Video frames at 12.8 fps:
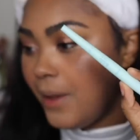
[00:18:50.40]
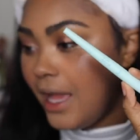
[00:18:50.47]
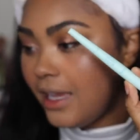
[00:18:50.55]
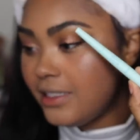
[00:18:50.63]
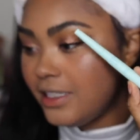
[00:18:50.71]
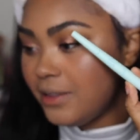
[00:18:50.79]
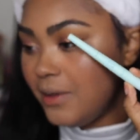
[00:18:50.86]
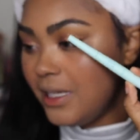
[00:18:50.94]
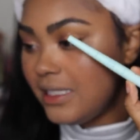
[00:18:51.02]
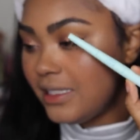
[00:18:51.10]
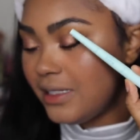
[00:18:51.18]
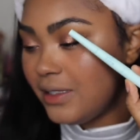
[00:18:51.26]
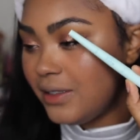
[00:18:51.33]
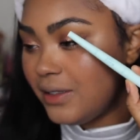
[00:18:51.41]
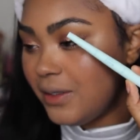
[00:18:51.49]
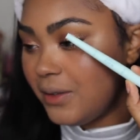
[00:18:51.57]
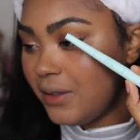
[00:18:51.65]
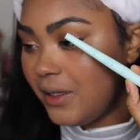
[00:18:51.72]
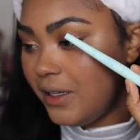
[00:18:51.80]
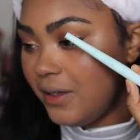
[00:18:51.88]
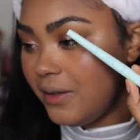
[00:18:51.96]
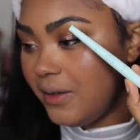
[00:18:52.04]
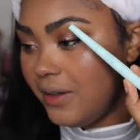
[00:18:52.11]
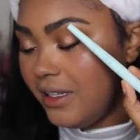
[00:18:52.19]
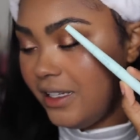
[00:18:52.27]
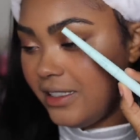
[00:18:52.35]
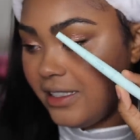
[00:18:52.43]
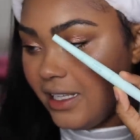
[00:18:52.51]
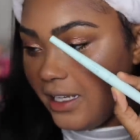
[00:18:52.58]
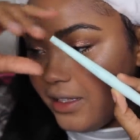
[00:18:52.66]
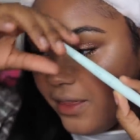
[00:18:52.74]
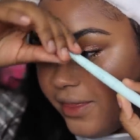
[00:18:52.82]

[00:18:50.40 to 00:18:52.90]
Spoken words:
Packaging wise, this is so cute. It's like